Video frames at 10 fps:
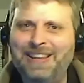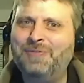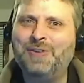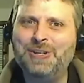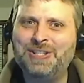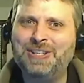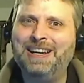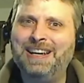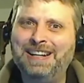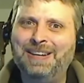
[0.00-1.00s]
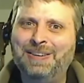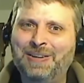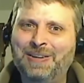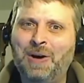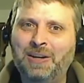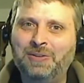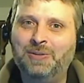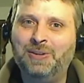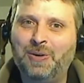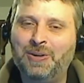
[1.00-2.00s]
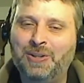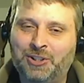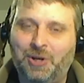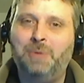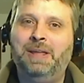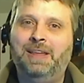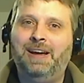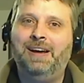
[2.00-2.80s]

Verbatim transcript: the first thing he did when he walked through the door is show me the